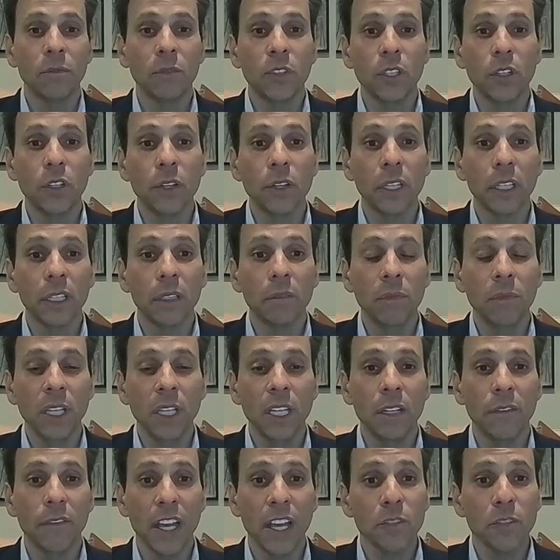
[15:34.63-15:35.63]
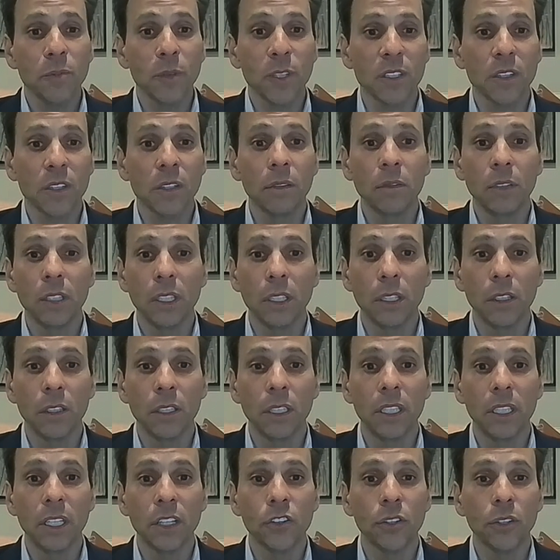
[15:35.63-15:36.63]
doing investments,
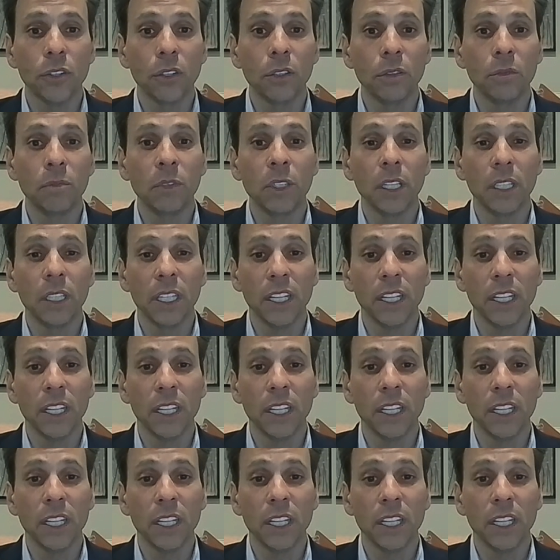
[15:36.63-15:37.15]
additional